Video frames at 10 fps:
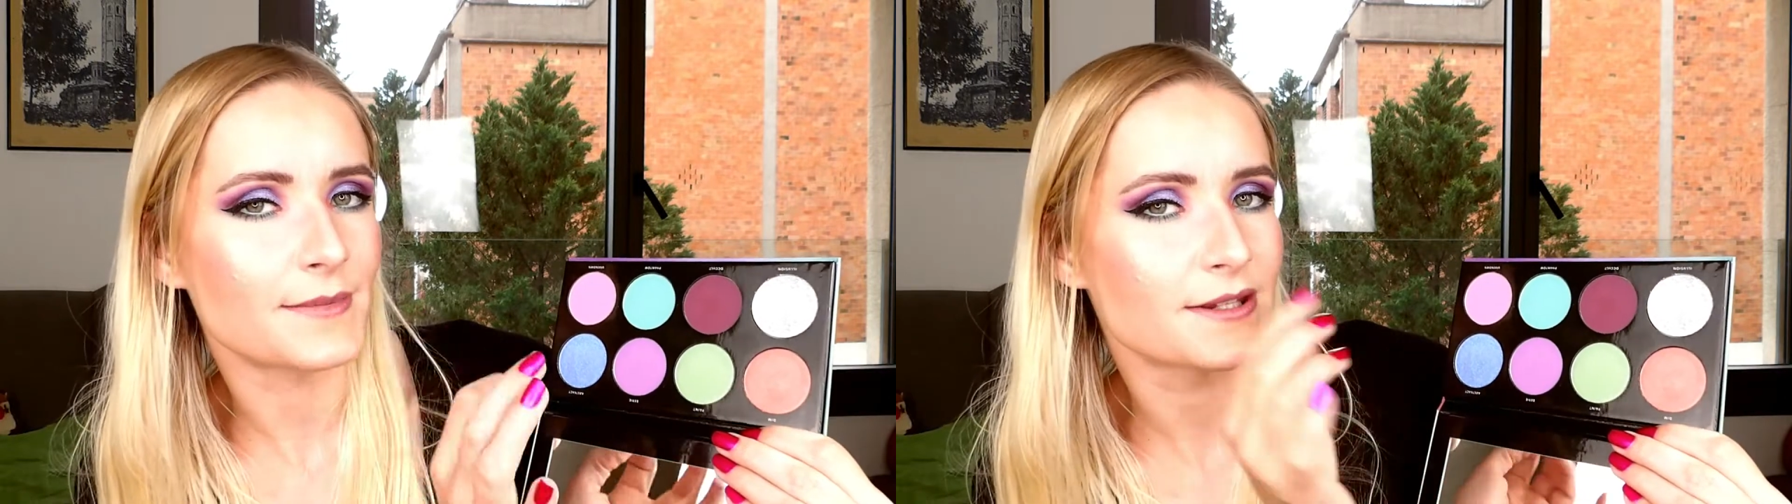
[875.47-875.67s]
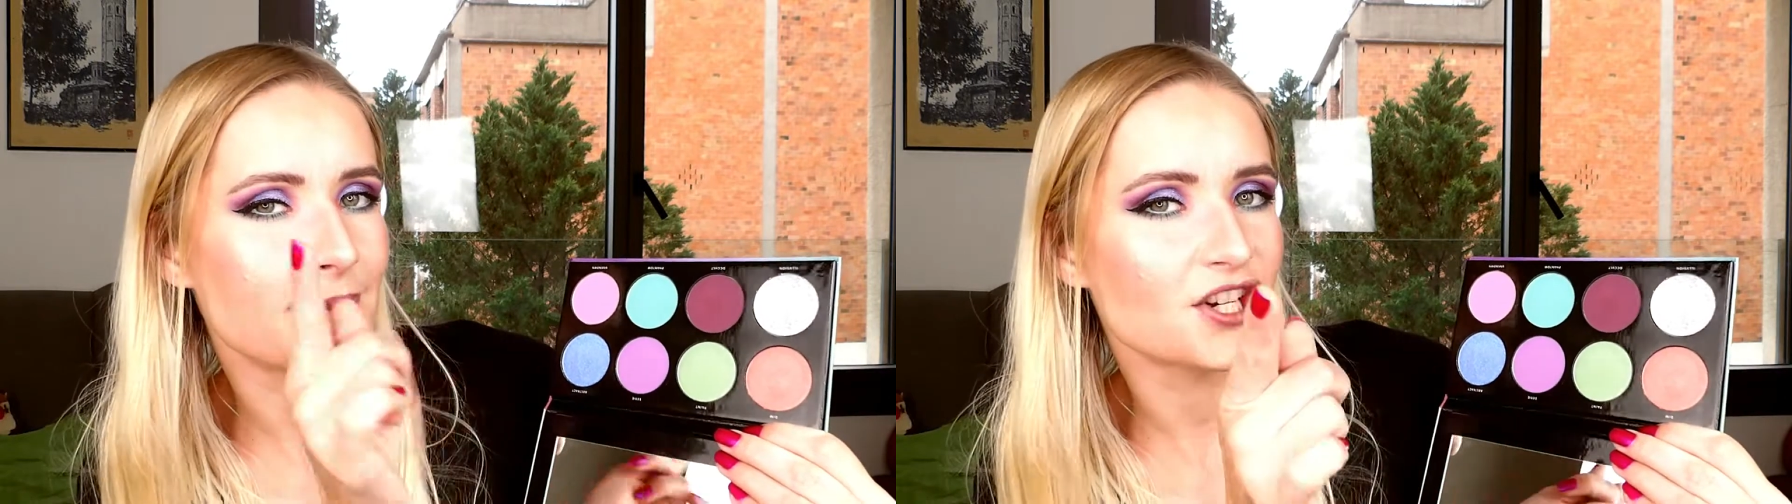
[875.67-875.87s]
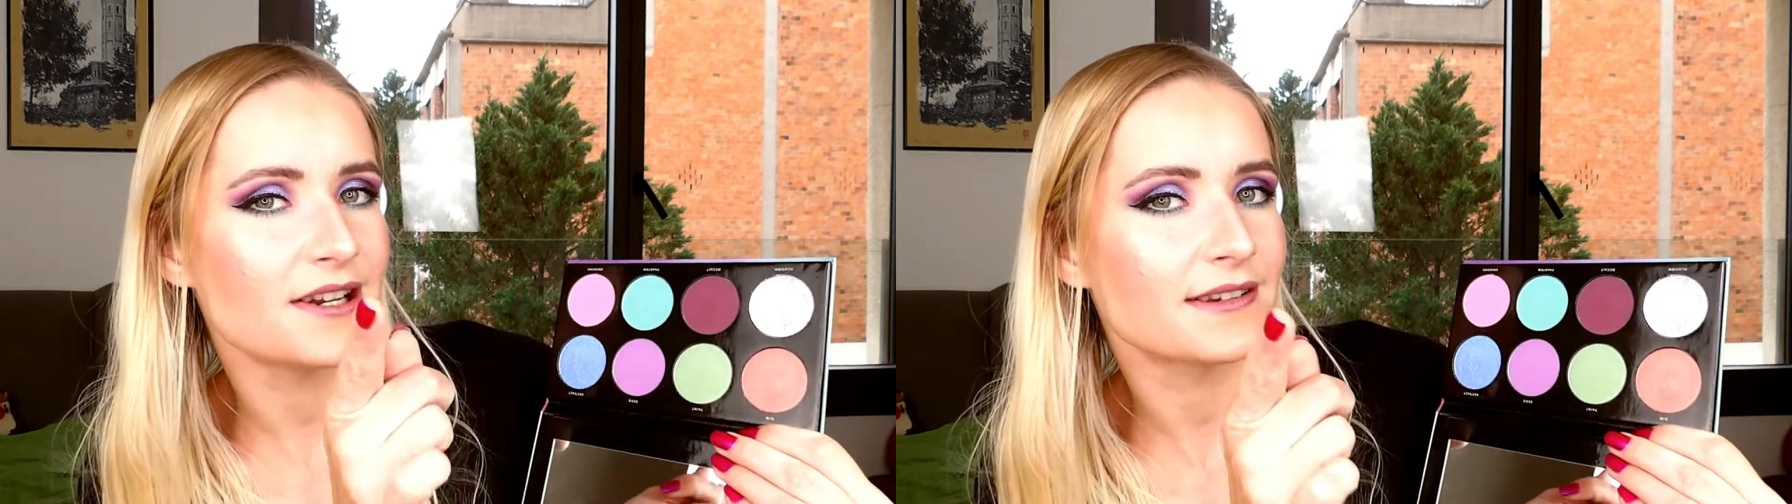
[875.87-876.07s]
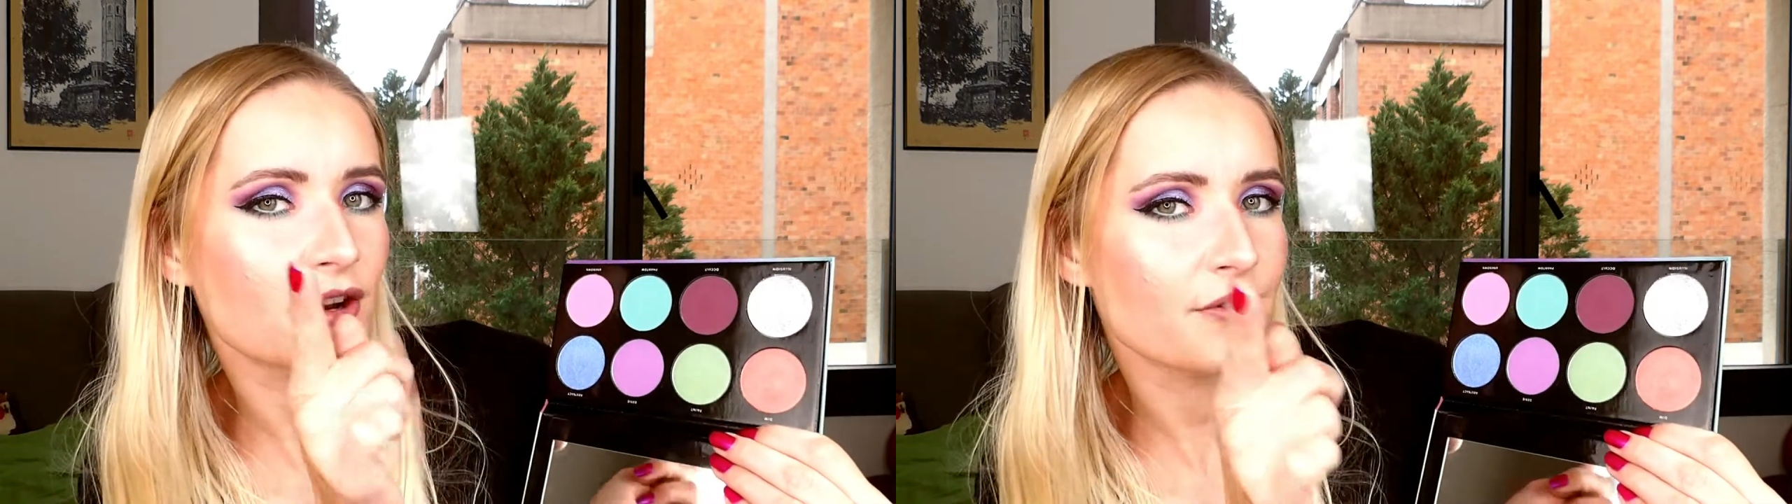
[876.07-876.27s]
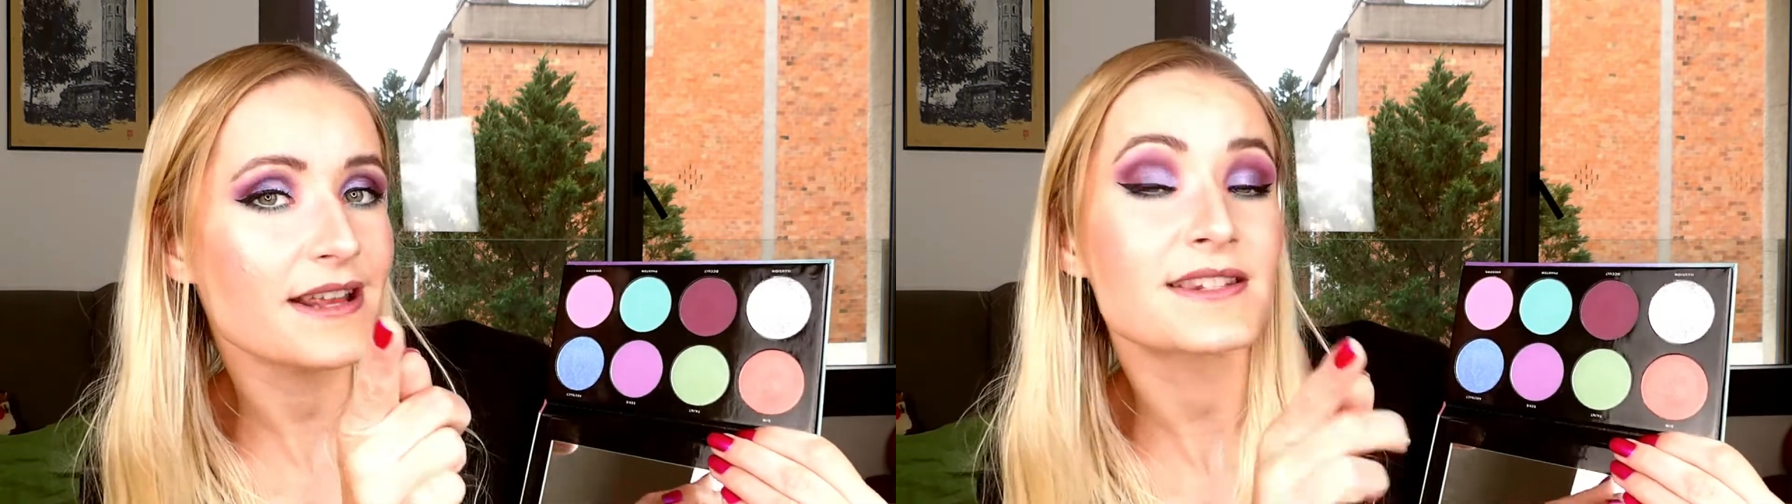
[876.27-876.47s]
especially in the
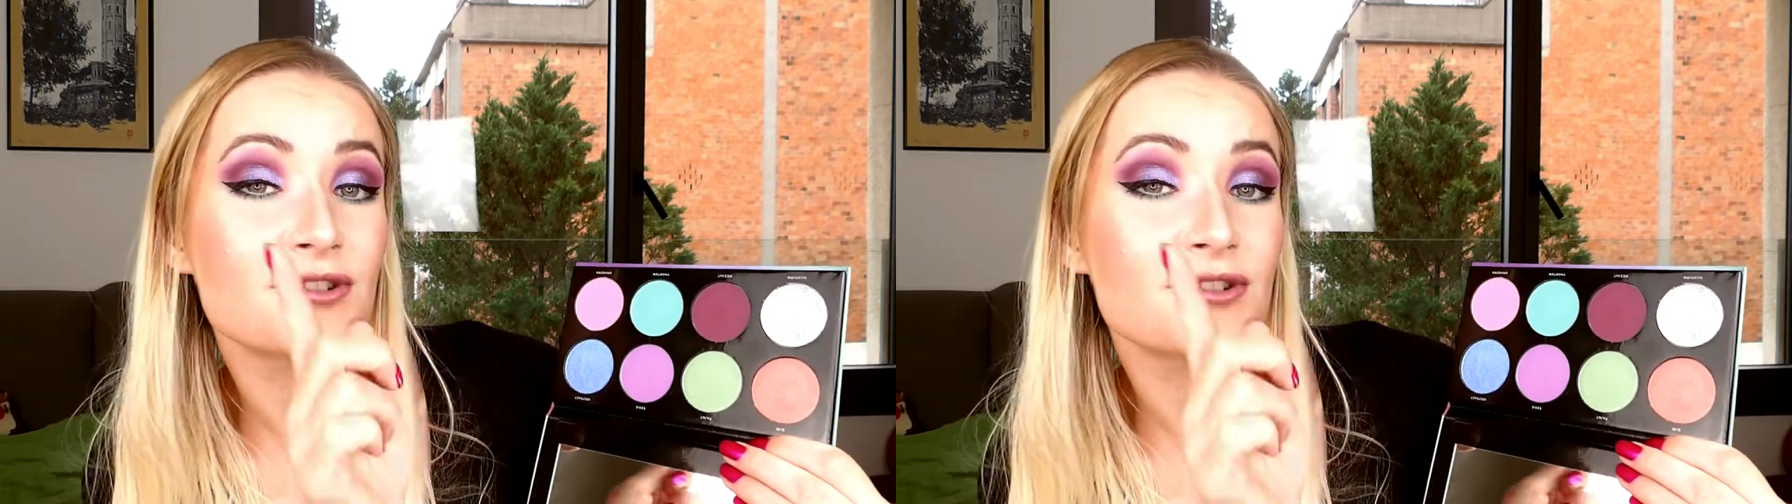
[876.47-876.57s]
crease.